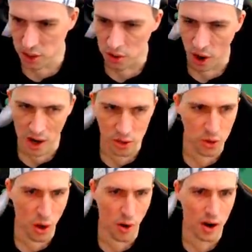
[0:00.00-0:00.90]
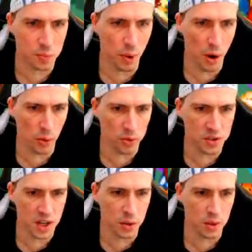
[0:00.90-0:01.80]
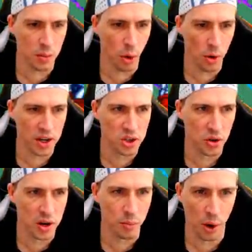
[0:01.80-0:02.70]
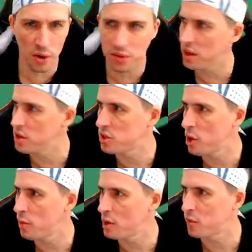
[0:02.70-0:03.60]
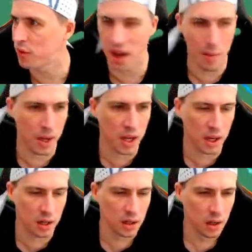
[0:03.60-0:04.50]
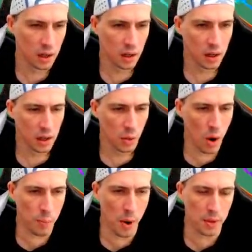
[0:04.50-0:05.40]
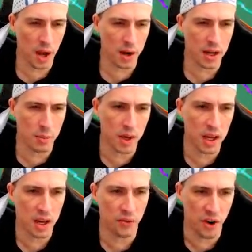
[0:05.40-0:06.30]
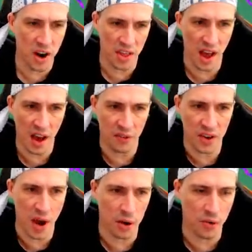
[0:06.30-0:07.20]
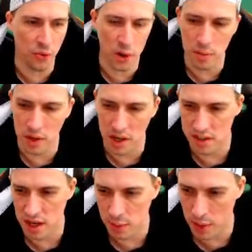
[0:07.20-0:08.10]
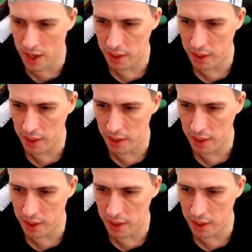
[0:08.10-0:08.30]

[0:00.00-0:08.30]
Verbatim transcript: Nigel Norris, bro. We'll see you in the morning stream, bro. Thank you so much for coming in. Magneto, we're probably only going to be here for another half an hour to 40 minutes anyway.